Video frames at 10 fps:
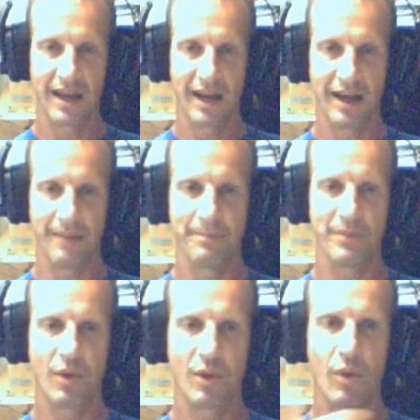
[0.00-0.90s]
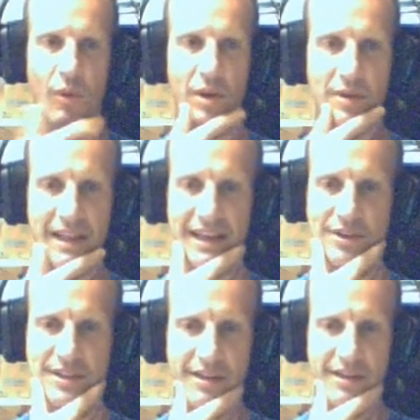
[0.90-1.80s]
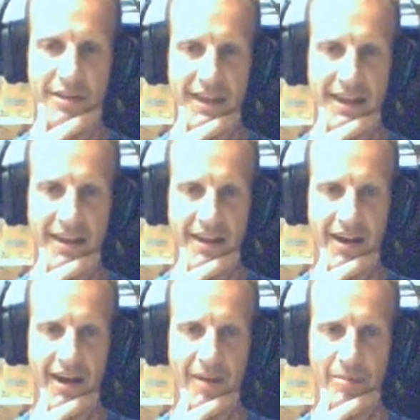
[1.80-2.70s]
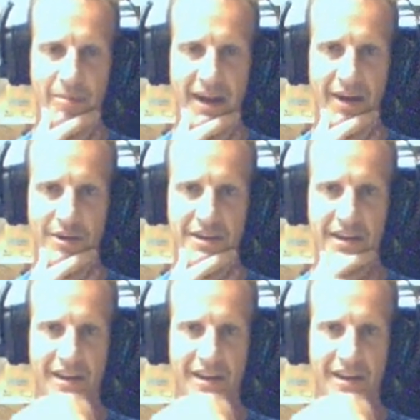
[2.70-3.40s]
One really interesting thing about